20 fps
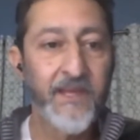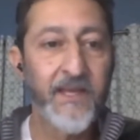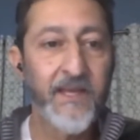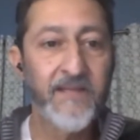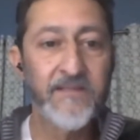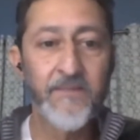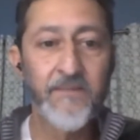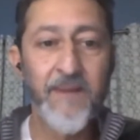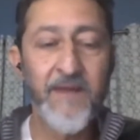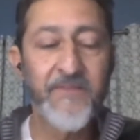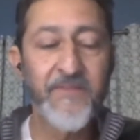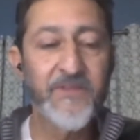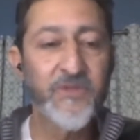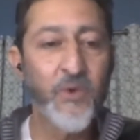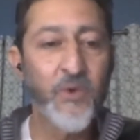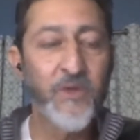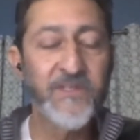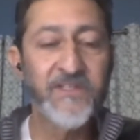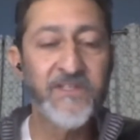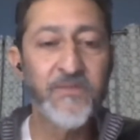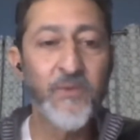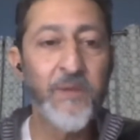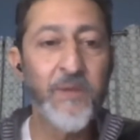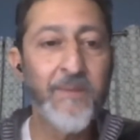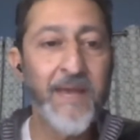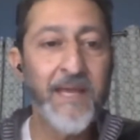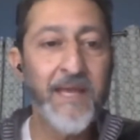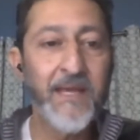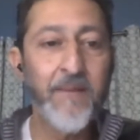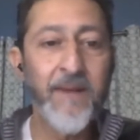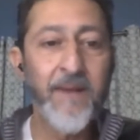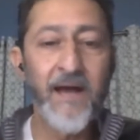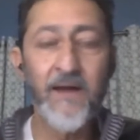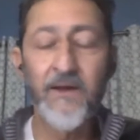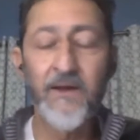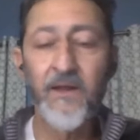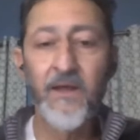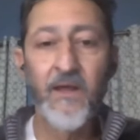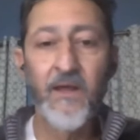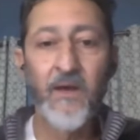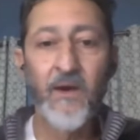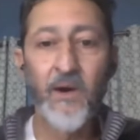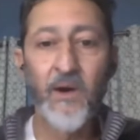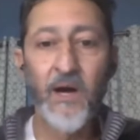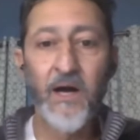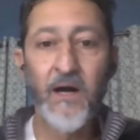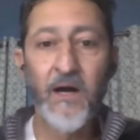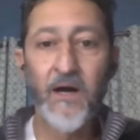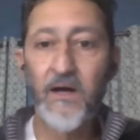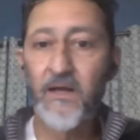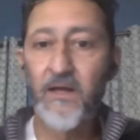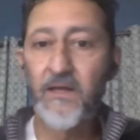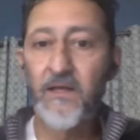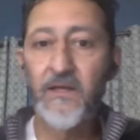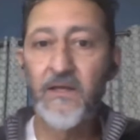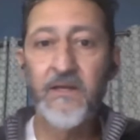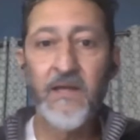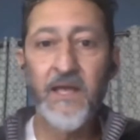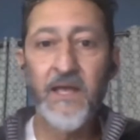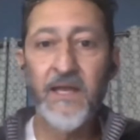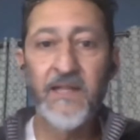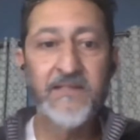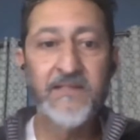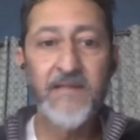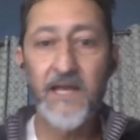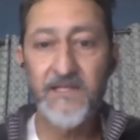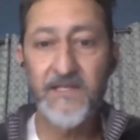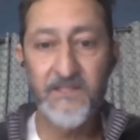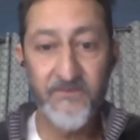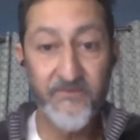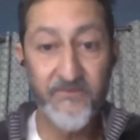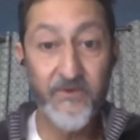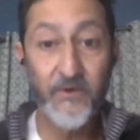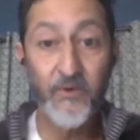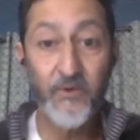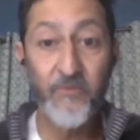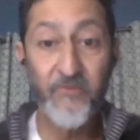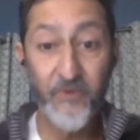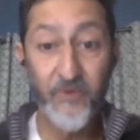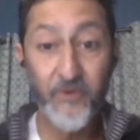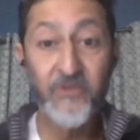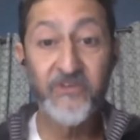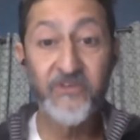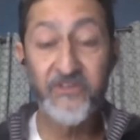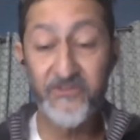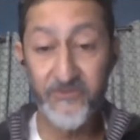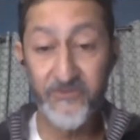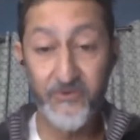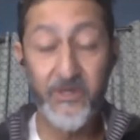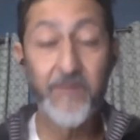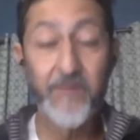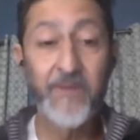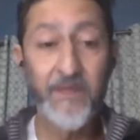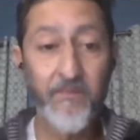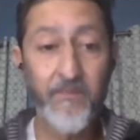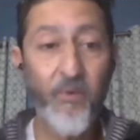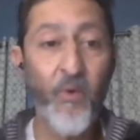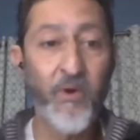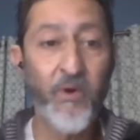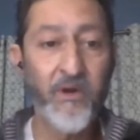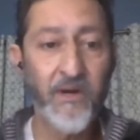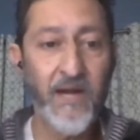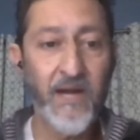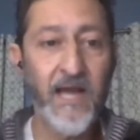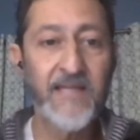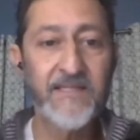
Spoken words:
It's about the choices we make about, and it's not just food. Food is extremely important.